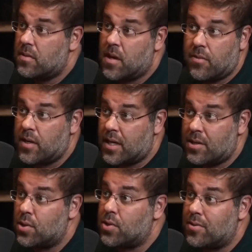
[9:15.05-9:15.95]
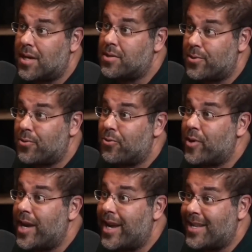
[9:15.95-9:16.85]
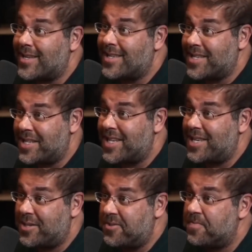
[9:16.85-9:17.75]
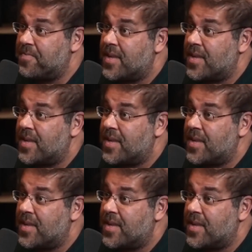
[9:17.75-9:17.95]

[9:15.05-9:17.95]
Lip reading: Henry Kissinger doesn't create a successor,